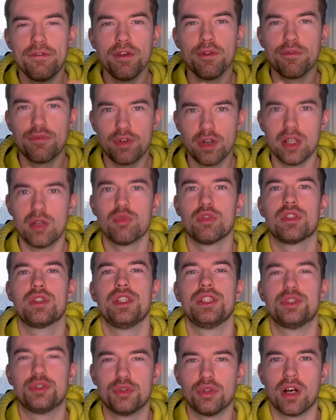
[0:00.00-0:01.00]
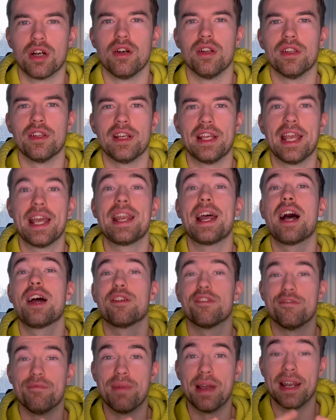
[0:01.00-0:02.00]
you frequently struggle to get out
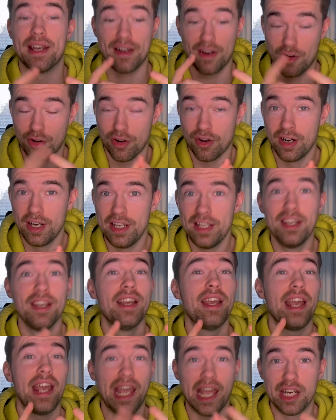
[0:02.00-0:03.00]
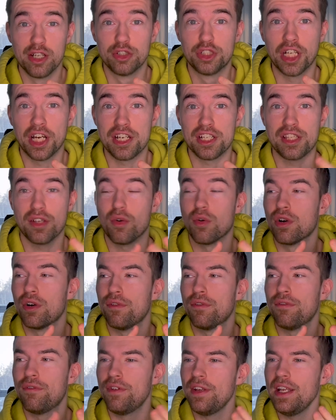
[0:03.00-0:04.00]
of bed early, energized, or
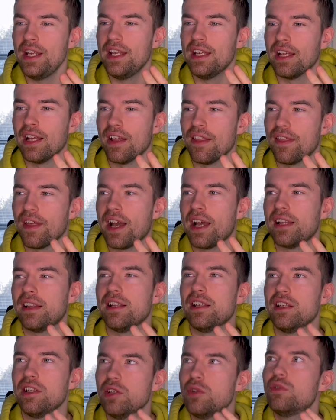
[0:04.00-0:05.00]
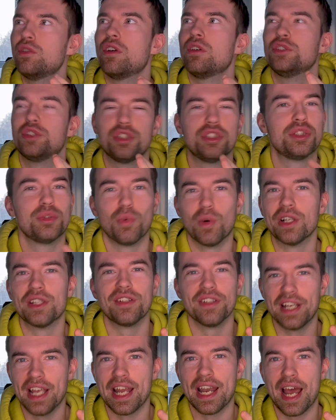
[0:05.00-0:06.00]
feeling that you don't just want to
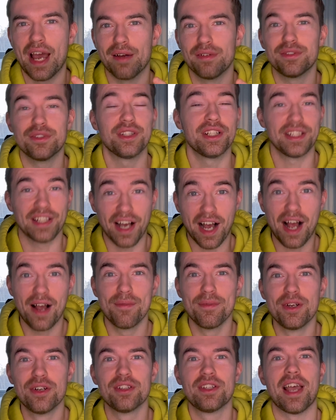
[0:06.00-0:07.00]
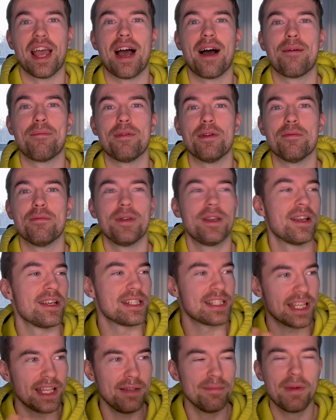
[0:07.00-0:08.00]
get after it, I'm here to help you because
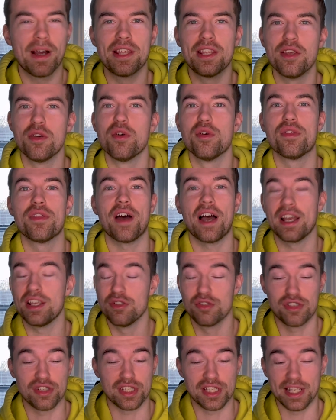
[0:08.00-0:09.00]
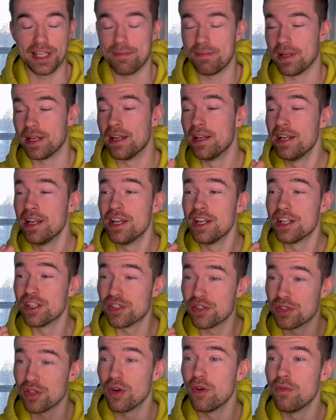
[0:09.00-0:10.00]
in my youth, I used to sleep in
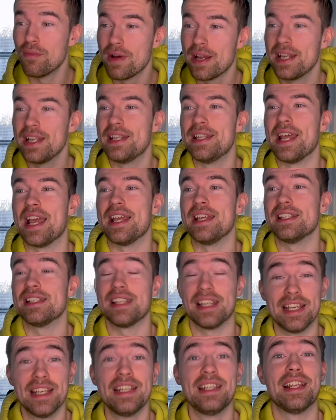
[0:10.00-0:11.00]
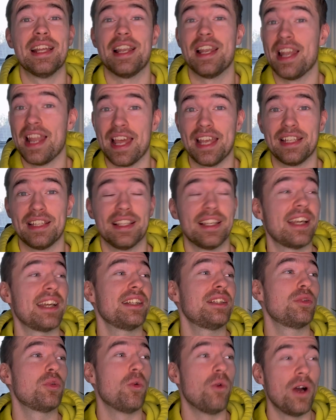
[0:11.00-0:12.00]
so many days in late,
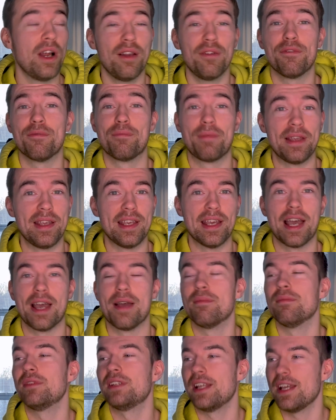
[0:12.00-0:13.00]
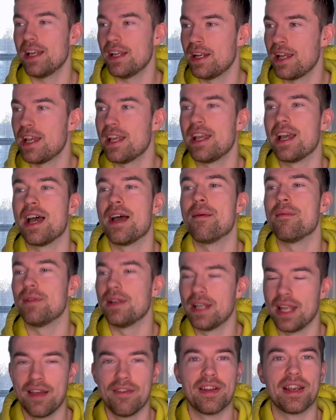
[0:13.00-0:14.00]
like 12 p.m., 10 a.m.,
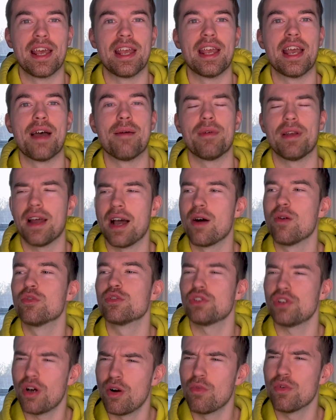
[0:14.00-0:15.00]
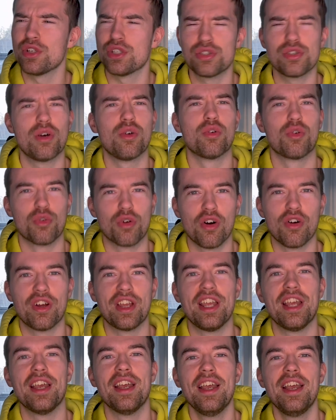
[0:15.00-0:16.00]
11 a.m., and I was always so
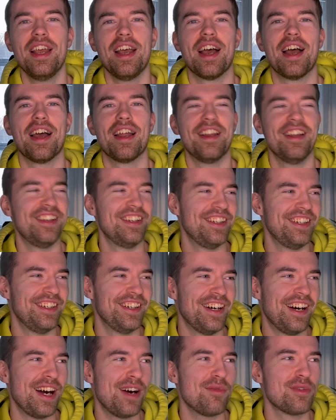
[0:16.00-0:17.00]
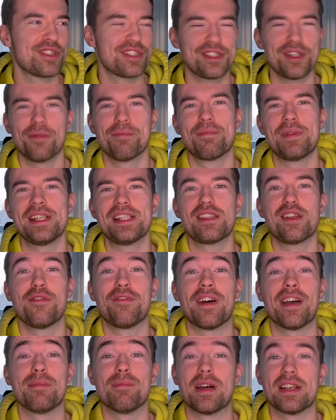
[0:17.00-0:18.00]
groggy and I was so pissed off
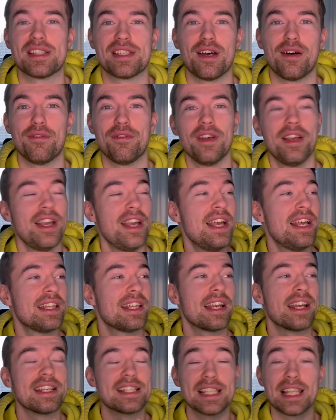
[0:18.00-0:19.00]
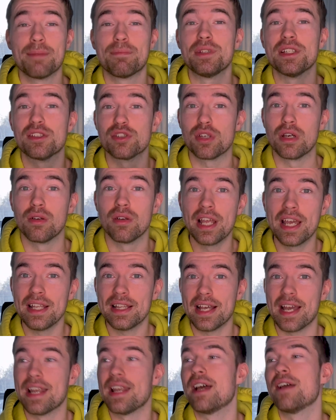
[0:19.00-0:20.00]
at myself that I slept in so late
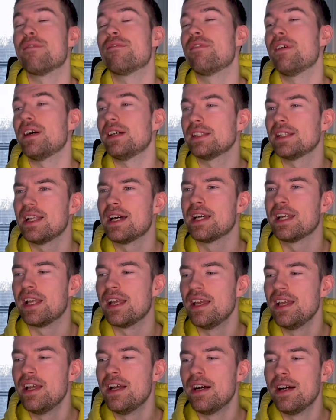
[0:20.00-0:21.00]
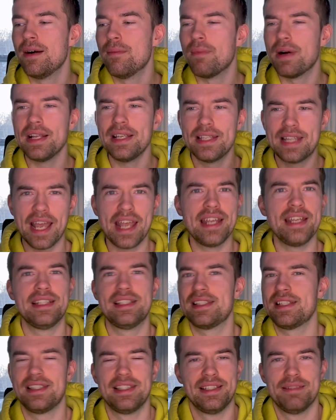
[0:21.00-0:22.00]
and I felt like my
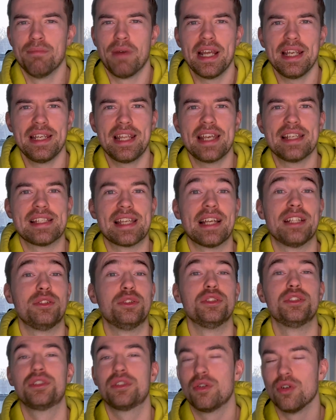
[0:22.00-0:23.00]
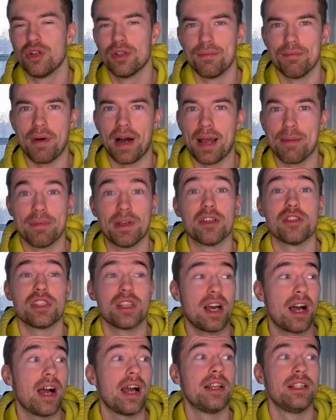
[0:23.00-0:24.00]
days had just gone by because
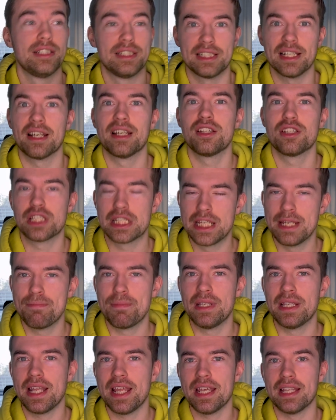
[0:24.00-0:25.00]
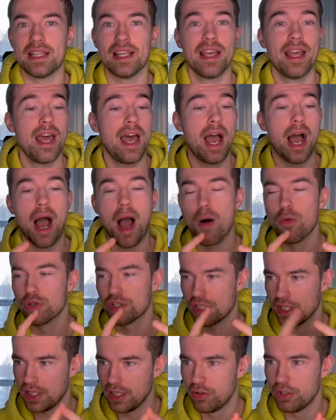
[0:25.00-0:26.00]
I decided to sleep in late. I was
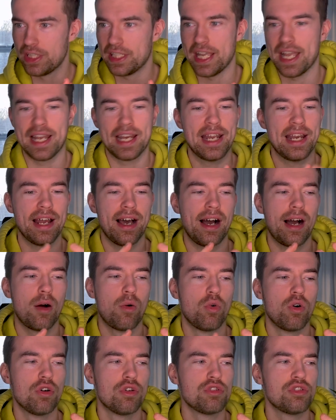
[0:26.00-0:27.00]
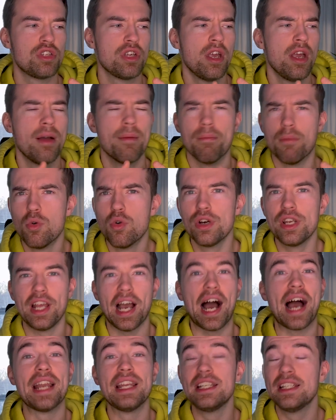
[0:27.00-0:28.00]
irritated, I was moody,
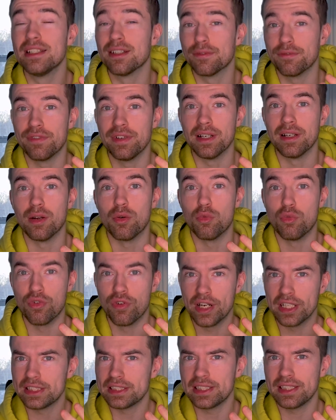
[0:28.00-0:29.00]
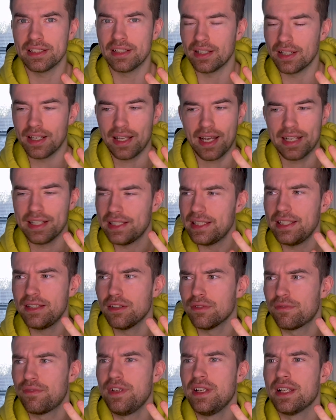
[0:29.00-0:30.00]
I did not feel rest. I did not
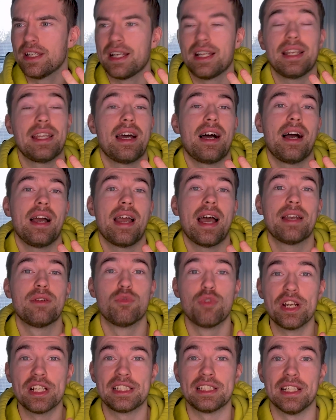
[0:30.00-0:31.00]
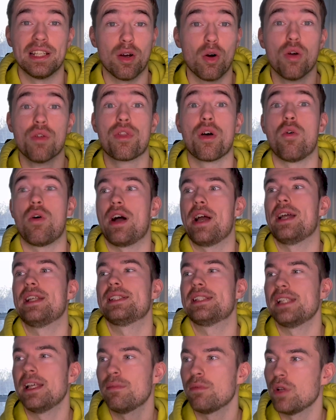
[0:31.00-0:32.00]
feel that I had rested, although I had
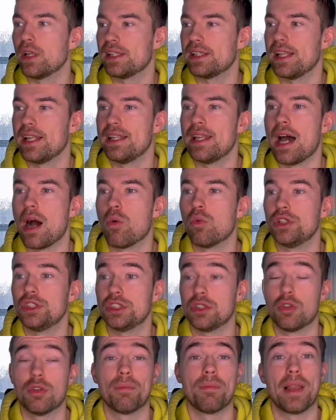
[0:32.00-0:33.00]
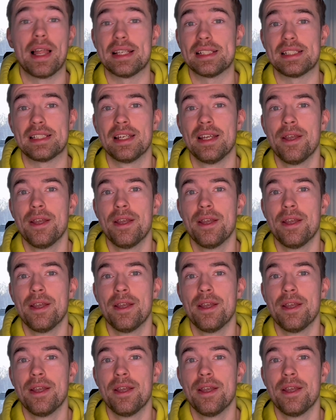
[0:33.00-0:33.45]
slept like 10 hours or plus.